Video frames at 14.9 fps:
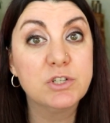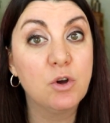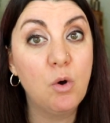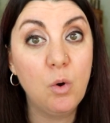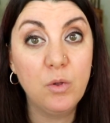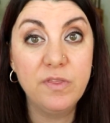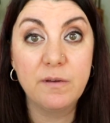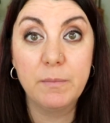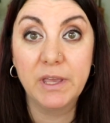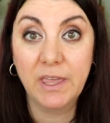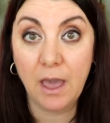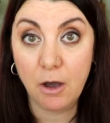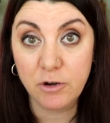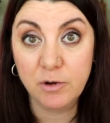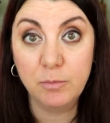to hold them
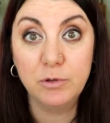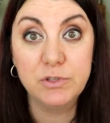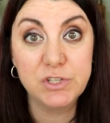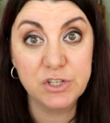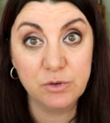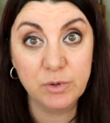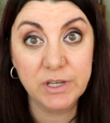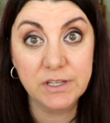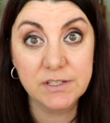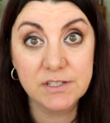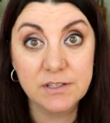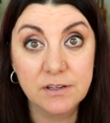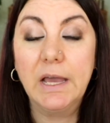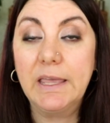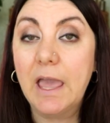accountable to
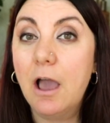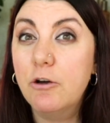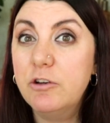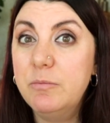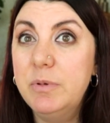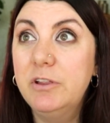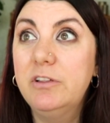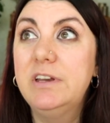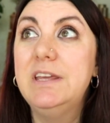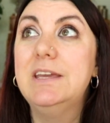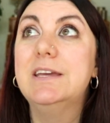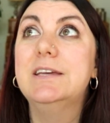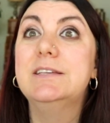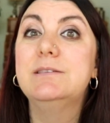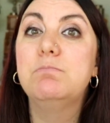it. Accountability
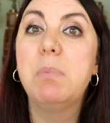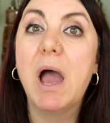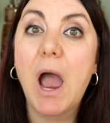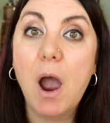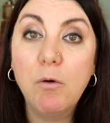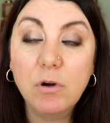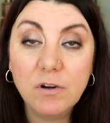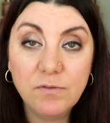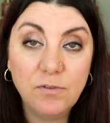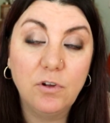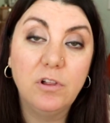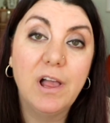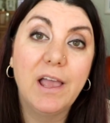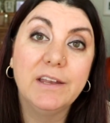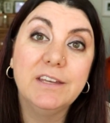is
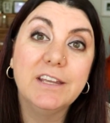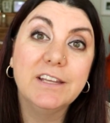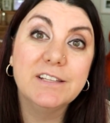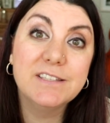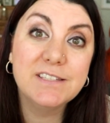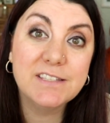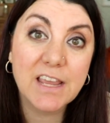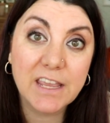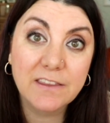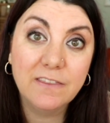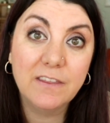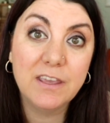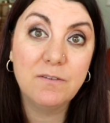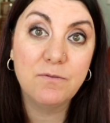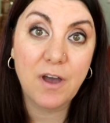powerful and
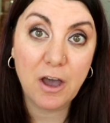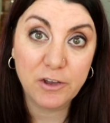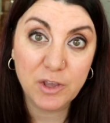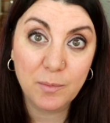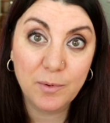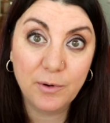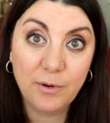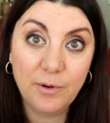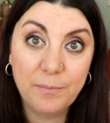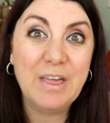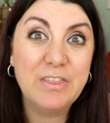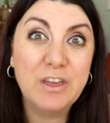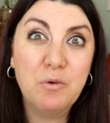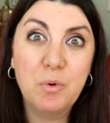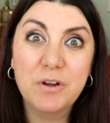insanely valuable. I
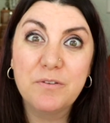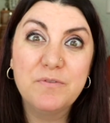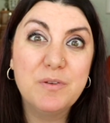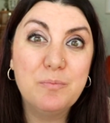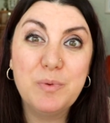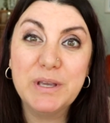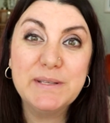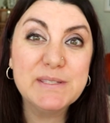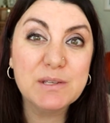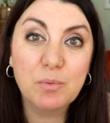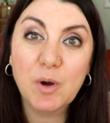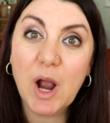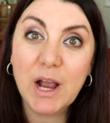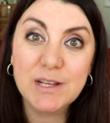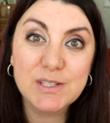think one of the big
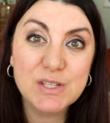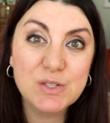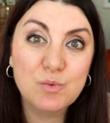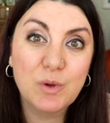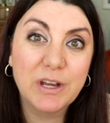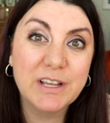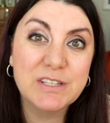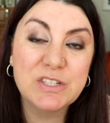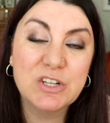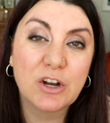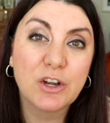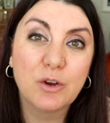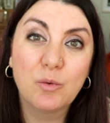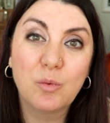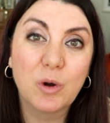surprises when I
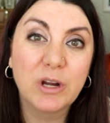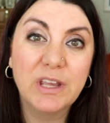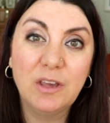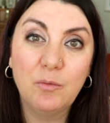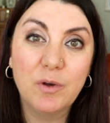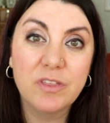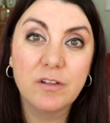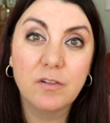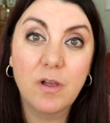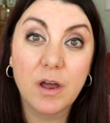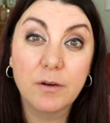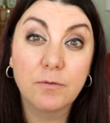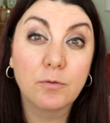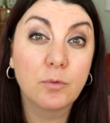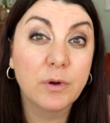started working with a lot
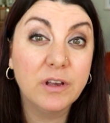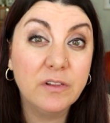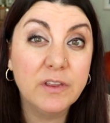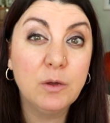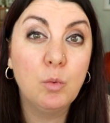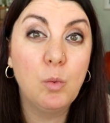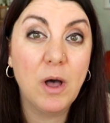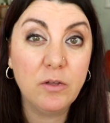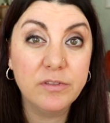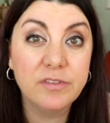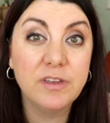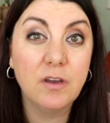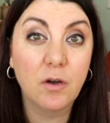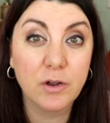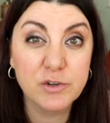of really
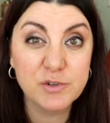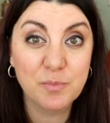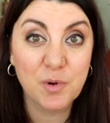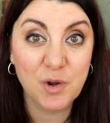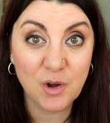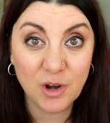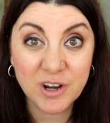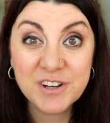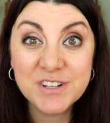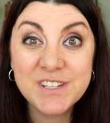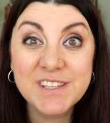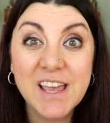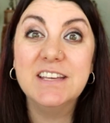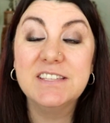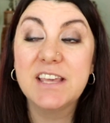wealthy
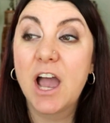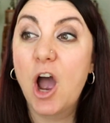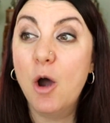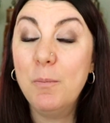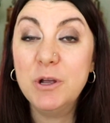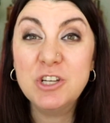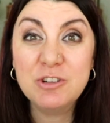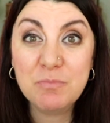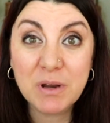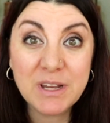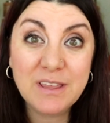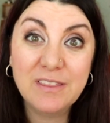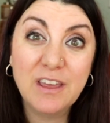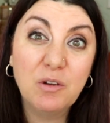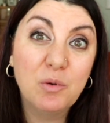entrepreneurs is how much
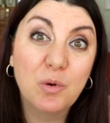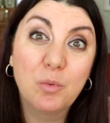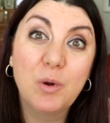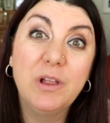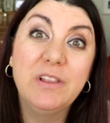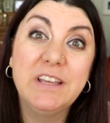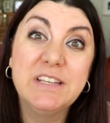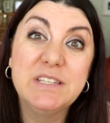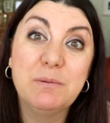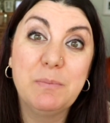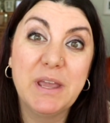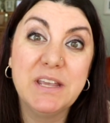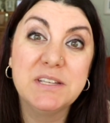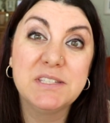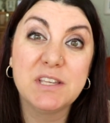money they were willing to
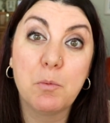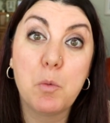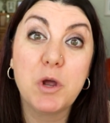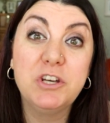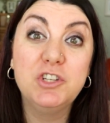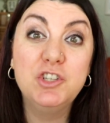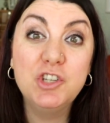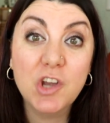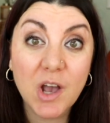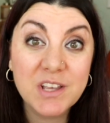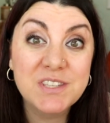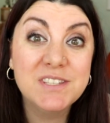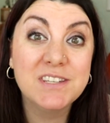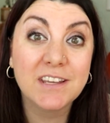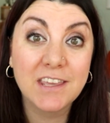pay someone
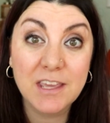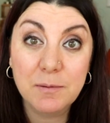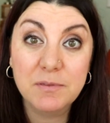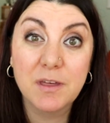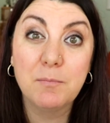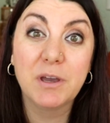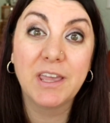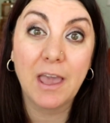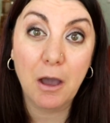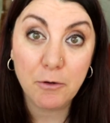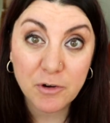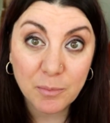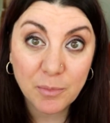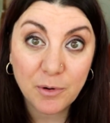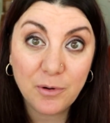just to keep them
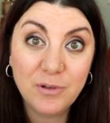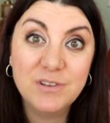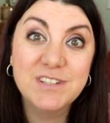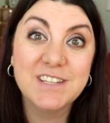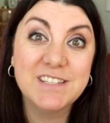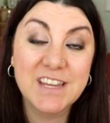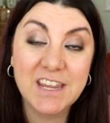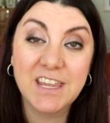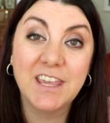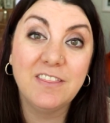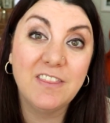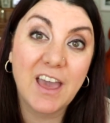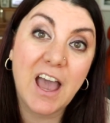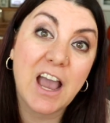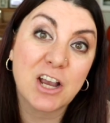accountable to taking
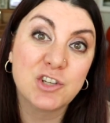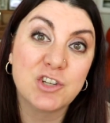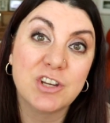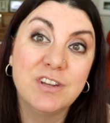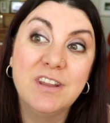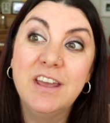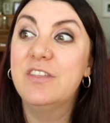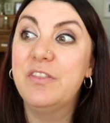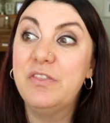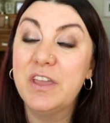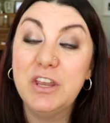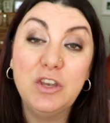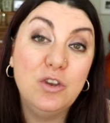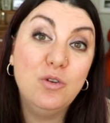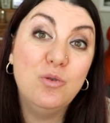the action that they
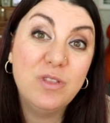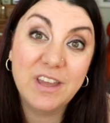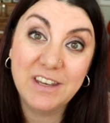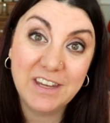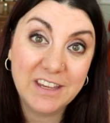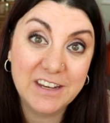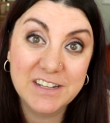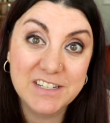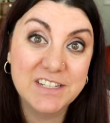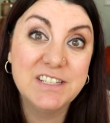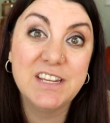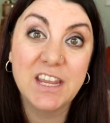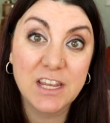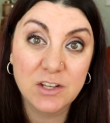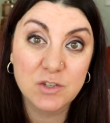knew they needed to
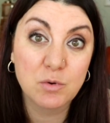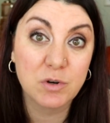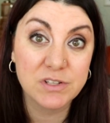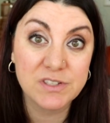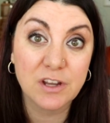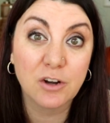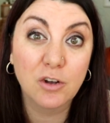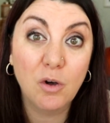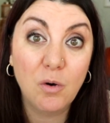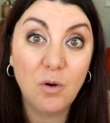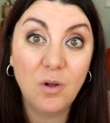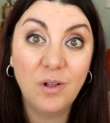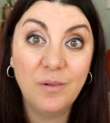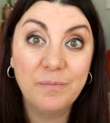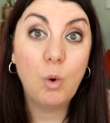take towards their
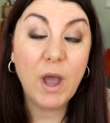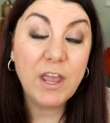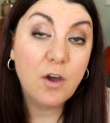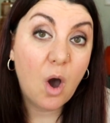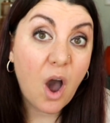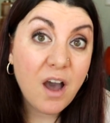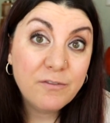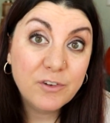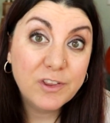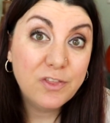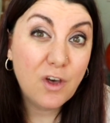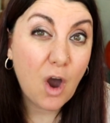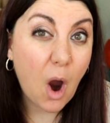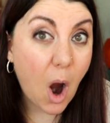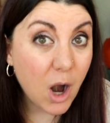goal. Quite often,
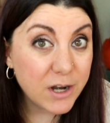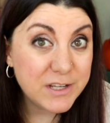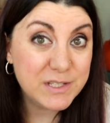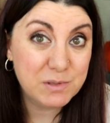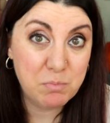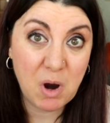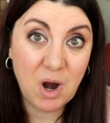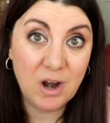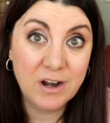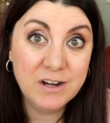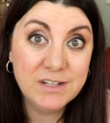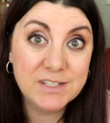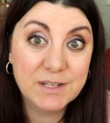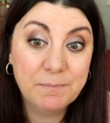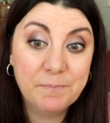the hardest
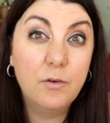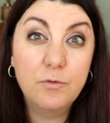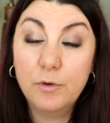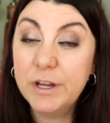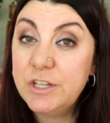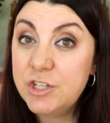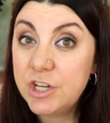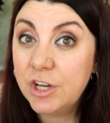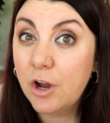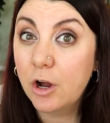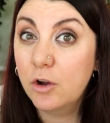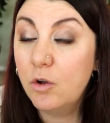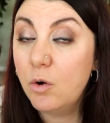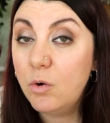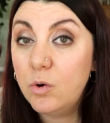part of reaching
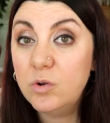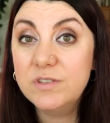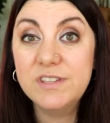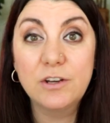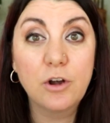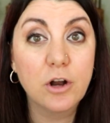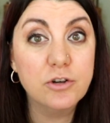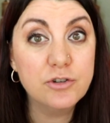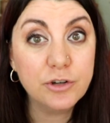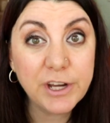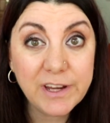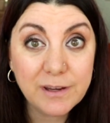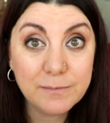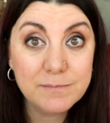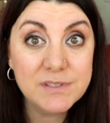our goals and our
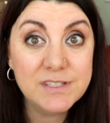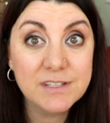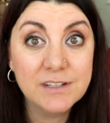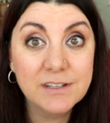dreams